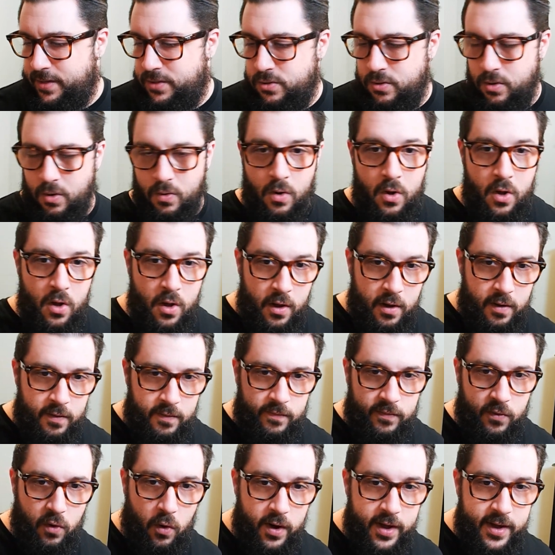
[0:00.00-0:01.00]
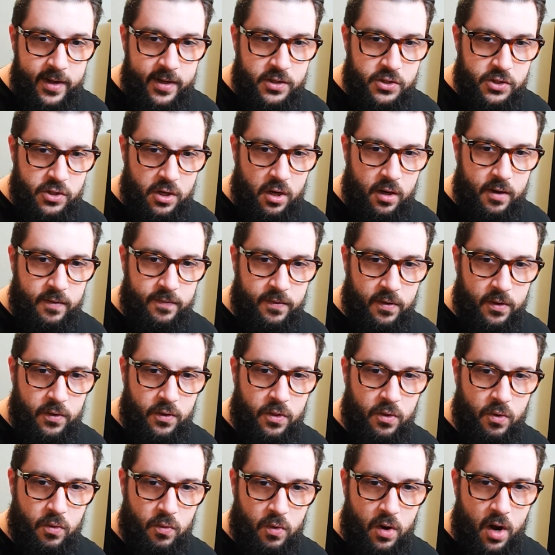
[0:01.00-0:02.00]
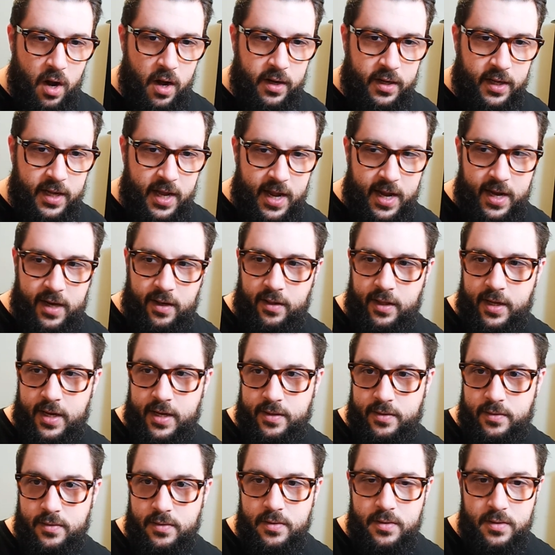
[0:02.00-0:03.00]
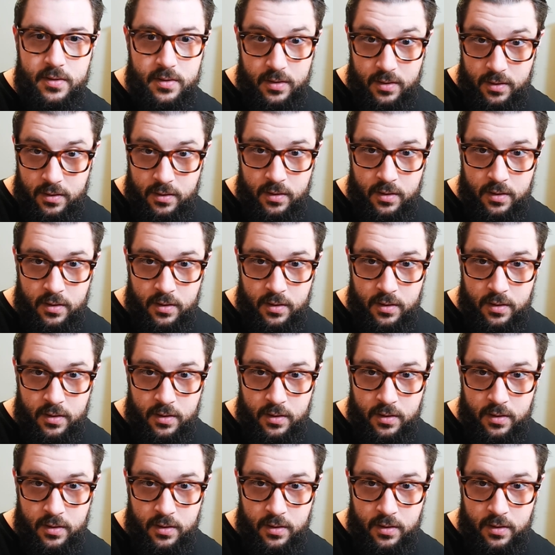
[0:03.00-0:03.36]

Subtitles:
So Voyage of the Rock Aliens.